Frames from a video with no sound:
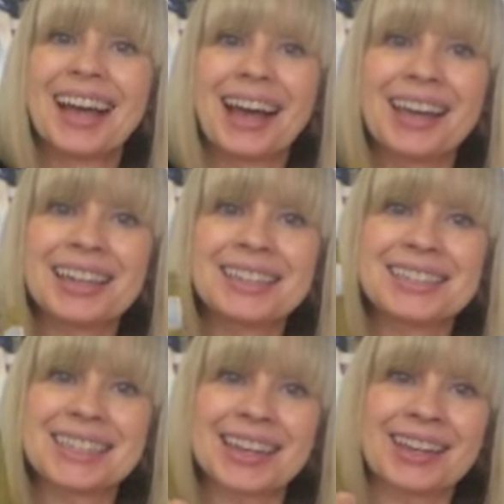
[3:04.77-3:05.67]
I can
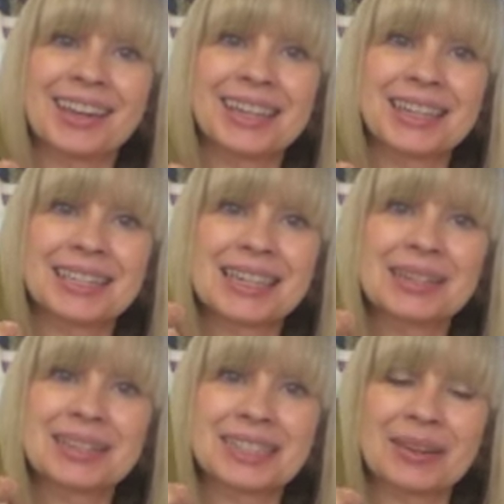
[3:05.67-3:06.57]
slide this
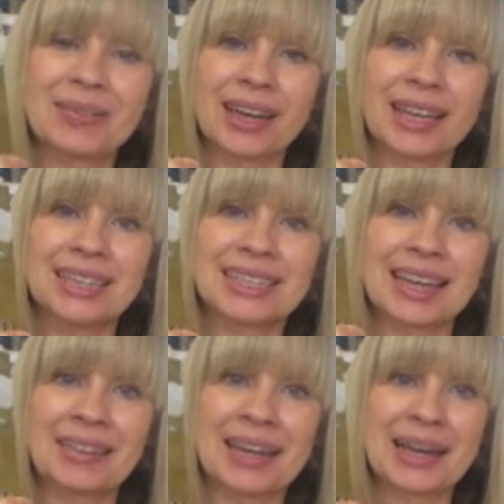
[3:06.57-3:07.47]
little stiff end,
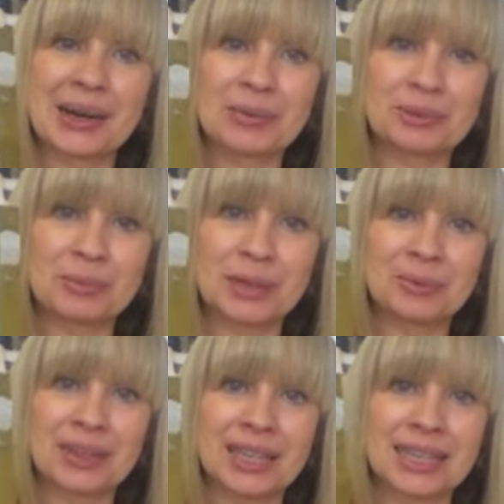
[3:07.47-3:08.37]
and that helps me
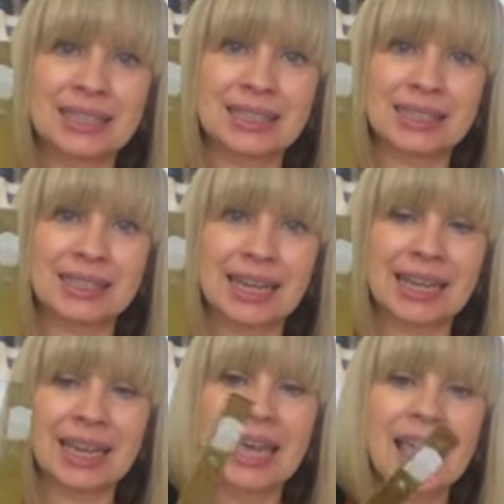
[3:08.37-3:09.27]
with the inside leg.